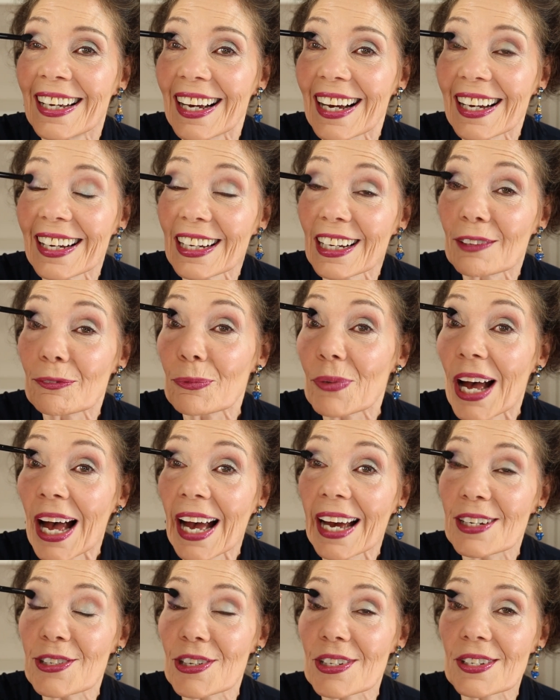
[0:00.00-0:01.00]

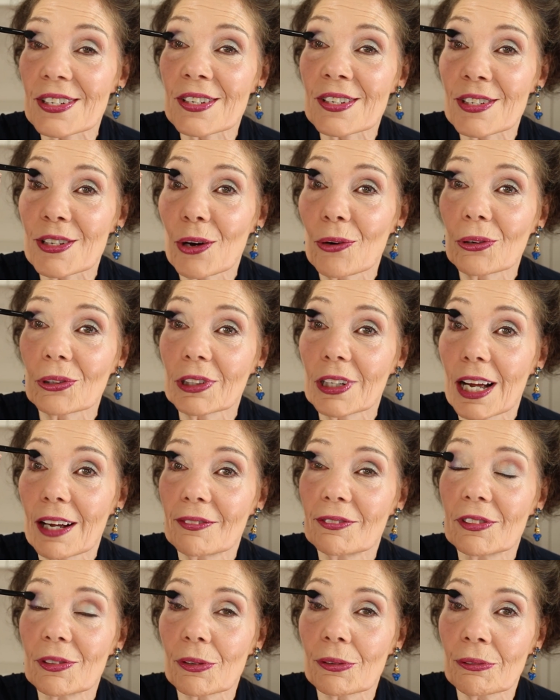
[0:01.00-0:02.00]
I just so
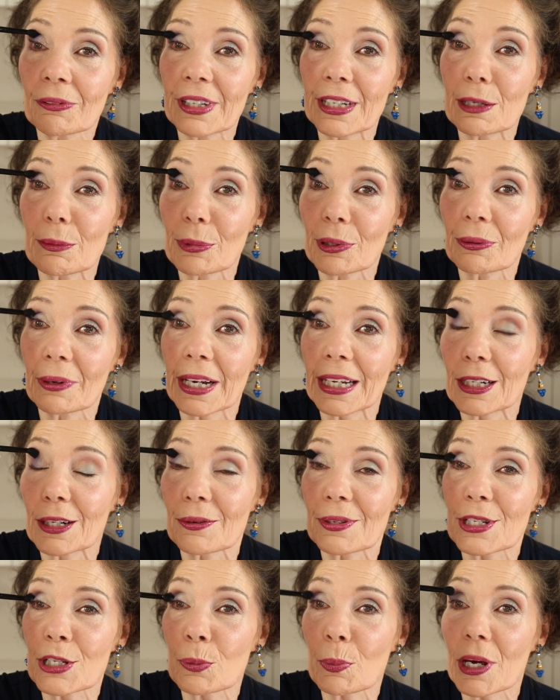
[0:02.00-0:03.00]
loved Rita
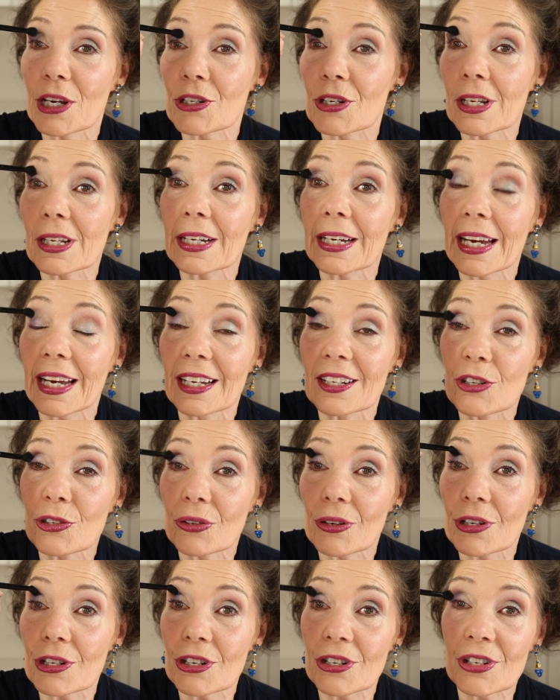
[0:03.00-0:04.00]
Moreno especially and
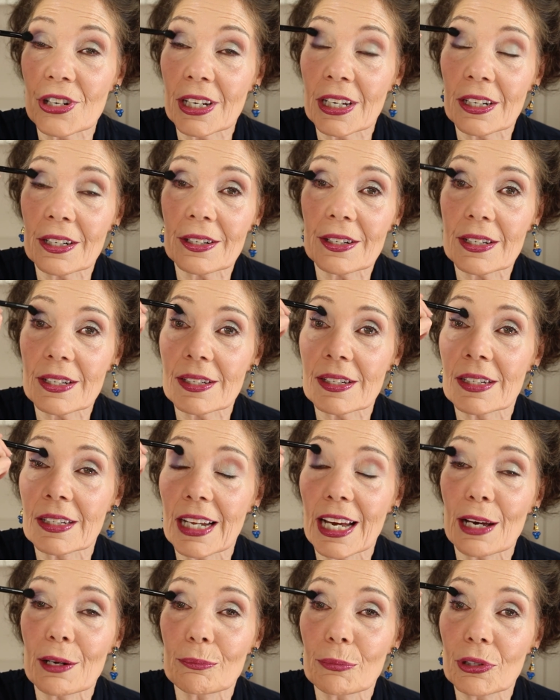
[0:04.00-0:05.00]
George Chakiris in
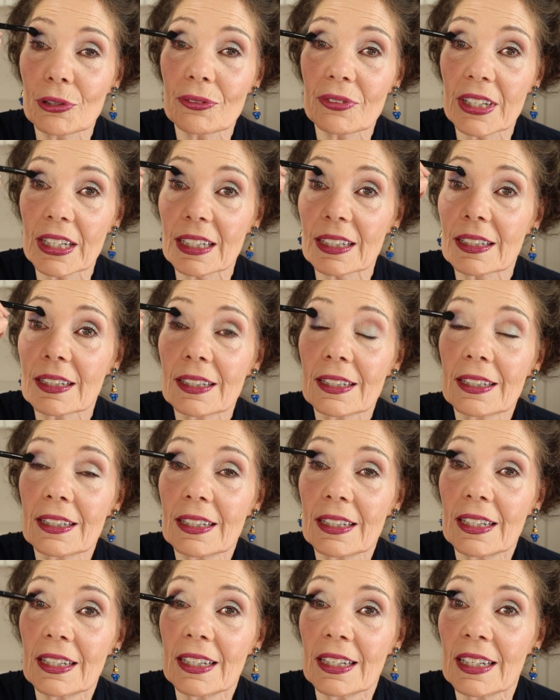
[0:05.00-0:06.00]
that movie.
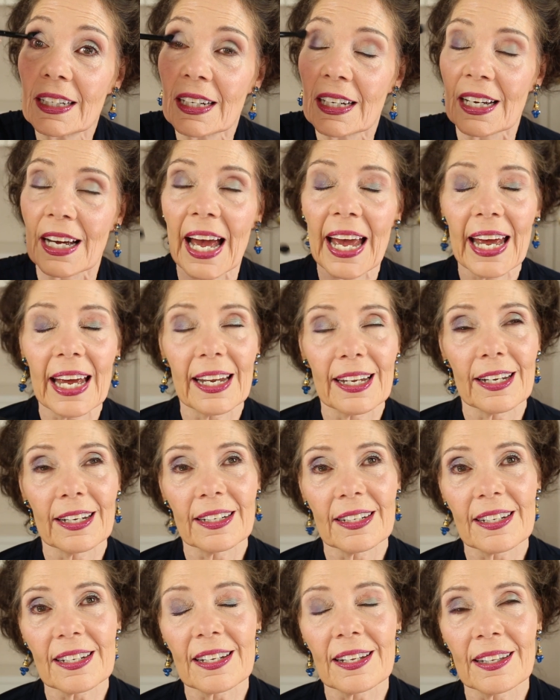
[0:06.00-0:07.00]

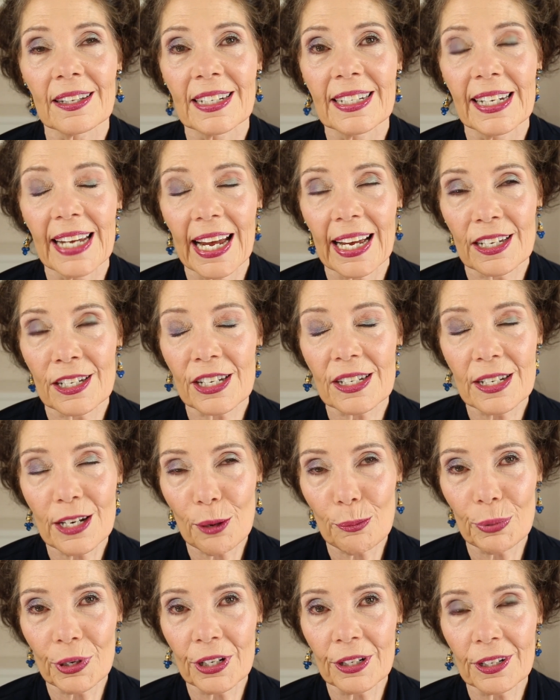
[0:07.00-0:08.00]
And the dance
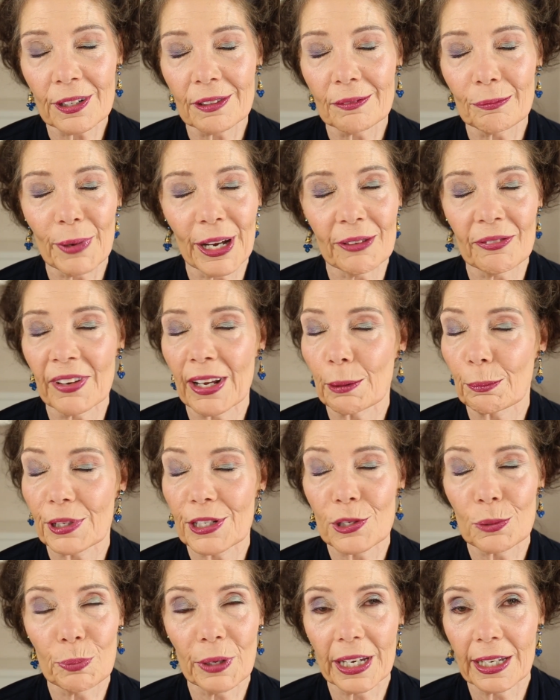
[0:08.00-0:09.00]
number, my family
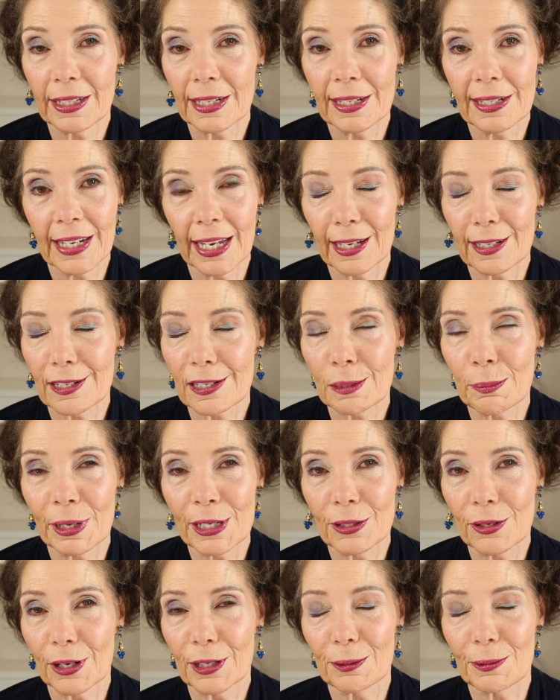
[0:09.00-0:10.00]
is big into dance. My
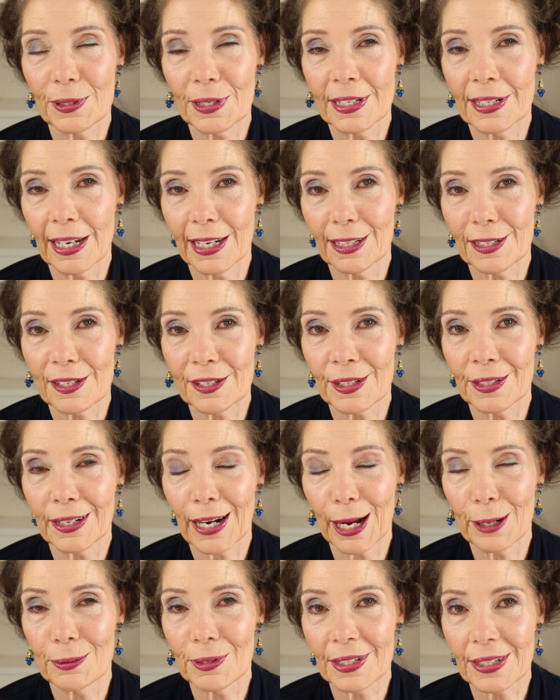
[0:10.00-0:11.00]
daughter was a dancer.
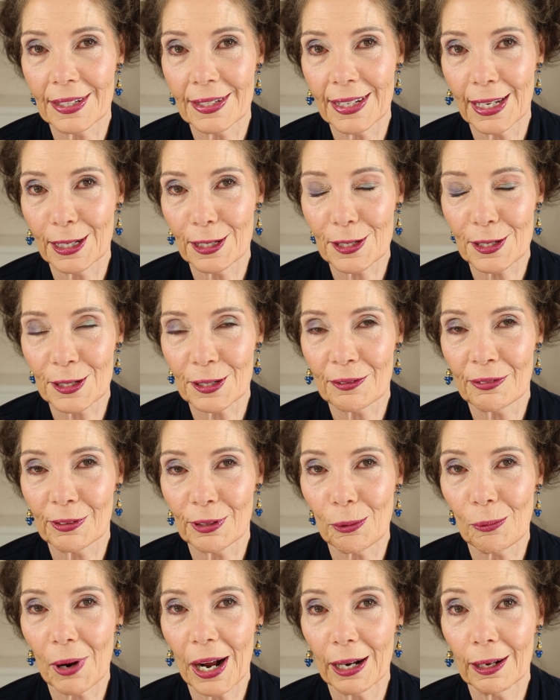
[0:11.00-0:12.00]
I was a dancer for
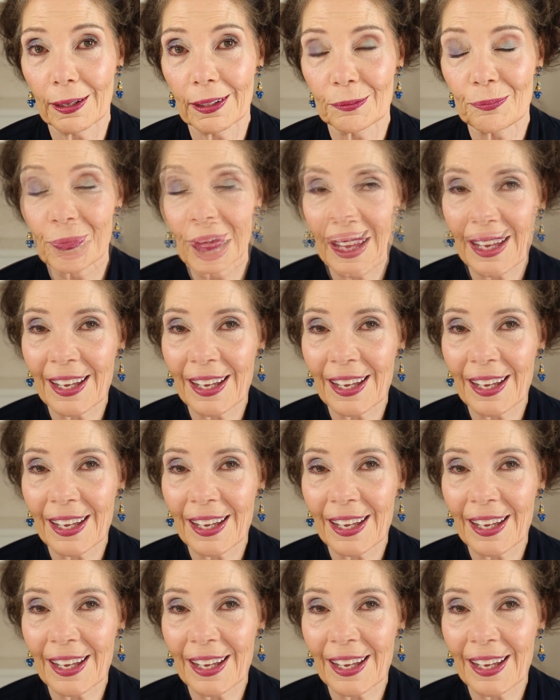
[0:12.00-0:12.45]
a while.